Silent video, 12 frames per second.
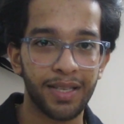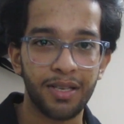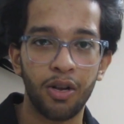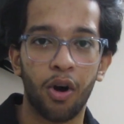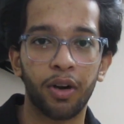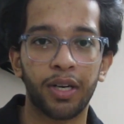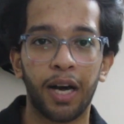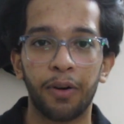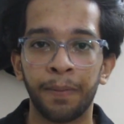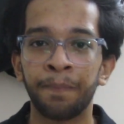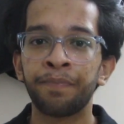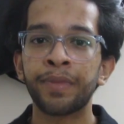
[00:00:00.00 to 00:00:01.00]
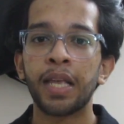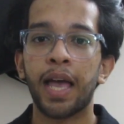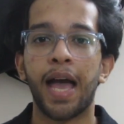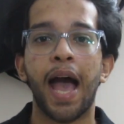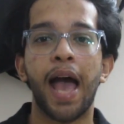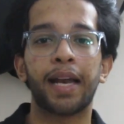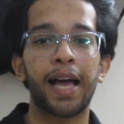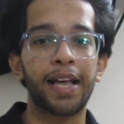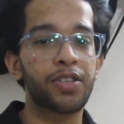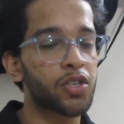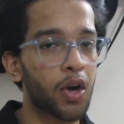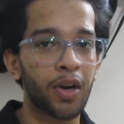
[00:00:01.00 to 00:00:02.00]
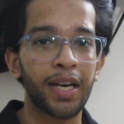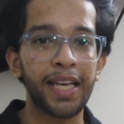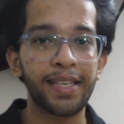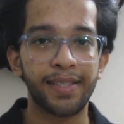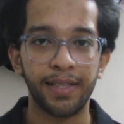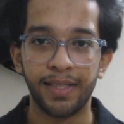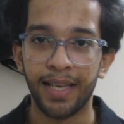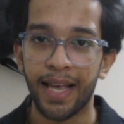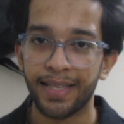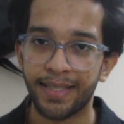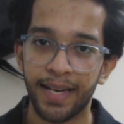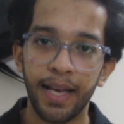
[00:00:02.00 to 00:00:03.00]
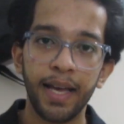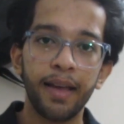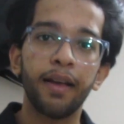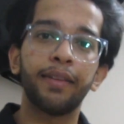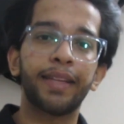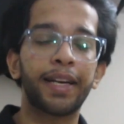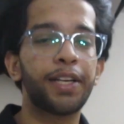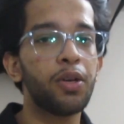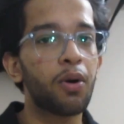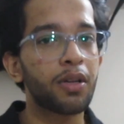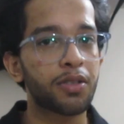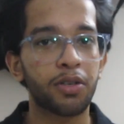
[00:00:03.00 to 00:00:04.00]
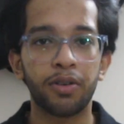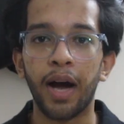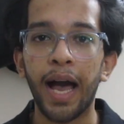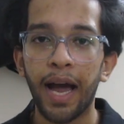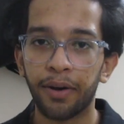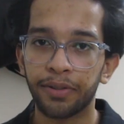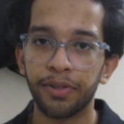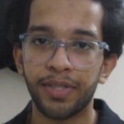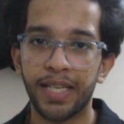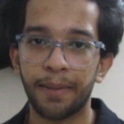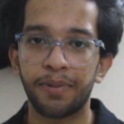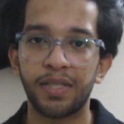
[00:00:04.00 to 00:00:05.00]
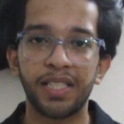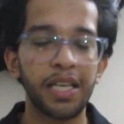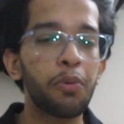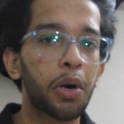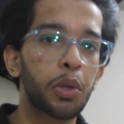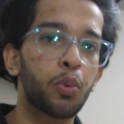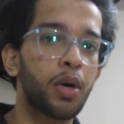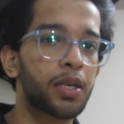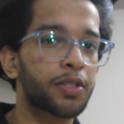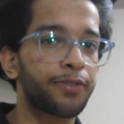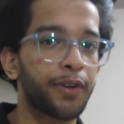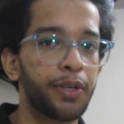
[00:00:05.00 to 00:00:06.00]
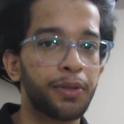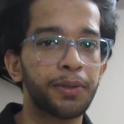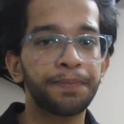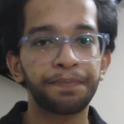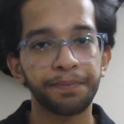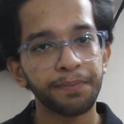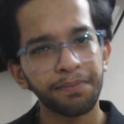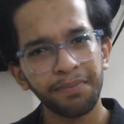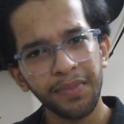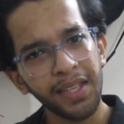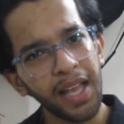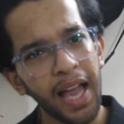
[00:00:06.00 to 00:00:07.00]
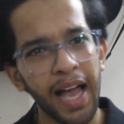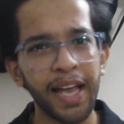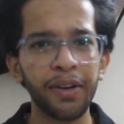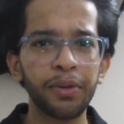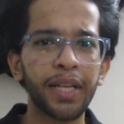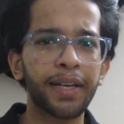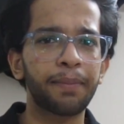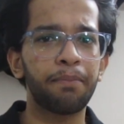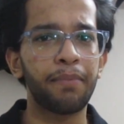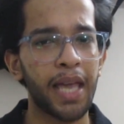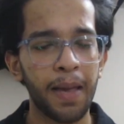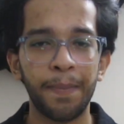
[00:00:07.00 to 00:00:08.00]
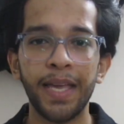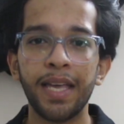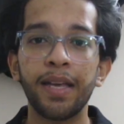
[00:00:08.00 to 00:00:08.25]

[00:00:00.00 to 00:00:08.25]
this lockdown. And I strongly suggest that you also try out those tips, see what works for you. I know that maybe